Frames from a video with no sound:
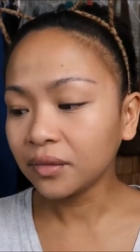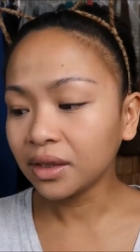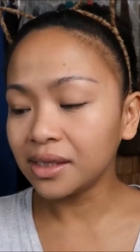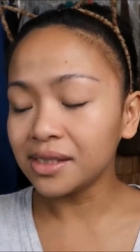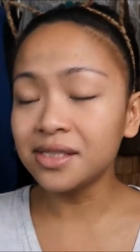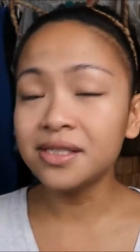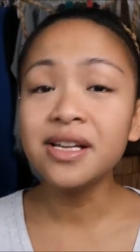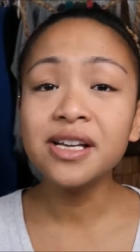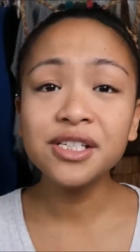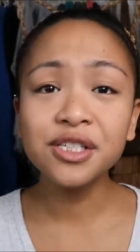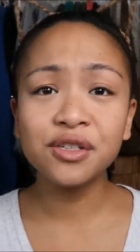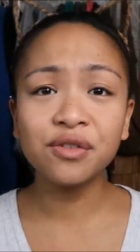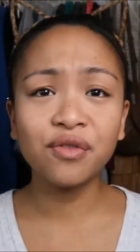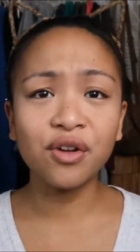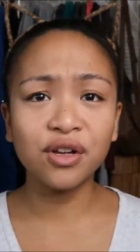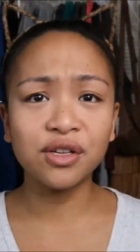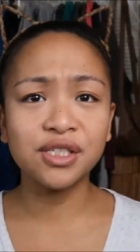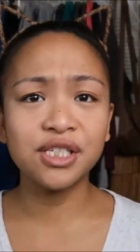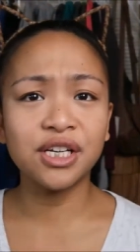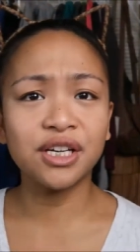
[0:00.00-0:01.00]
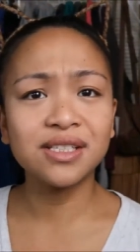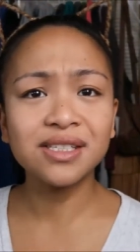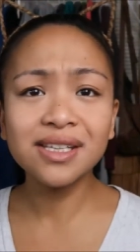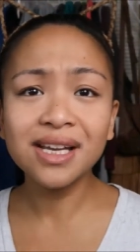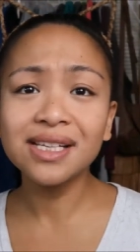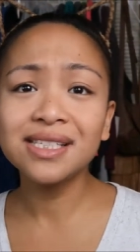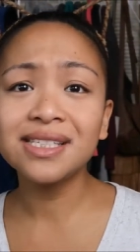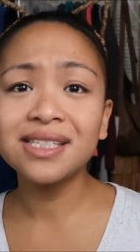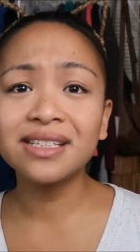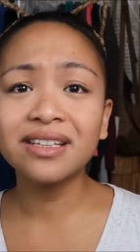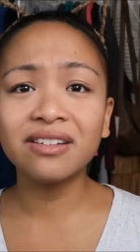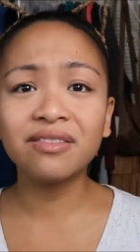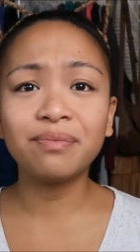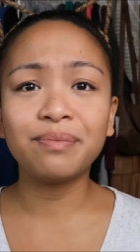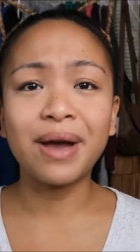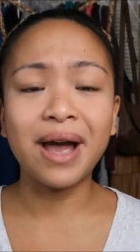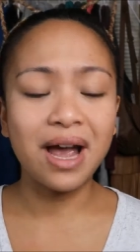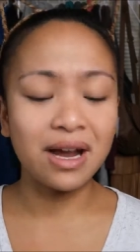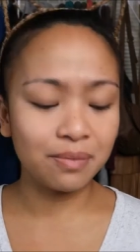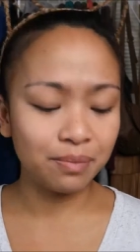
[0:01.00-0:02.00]
it's nice to volunteer, it's nice to
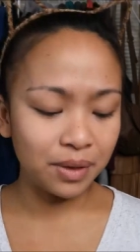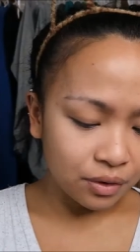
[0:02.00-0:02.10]
give back.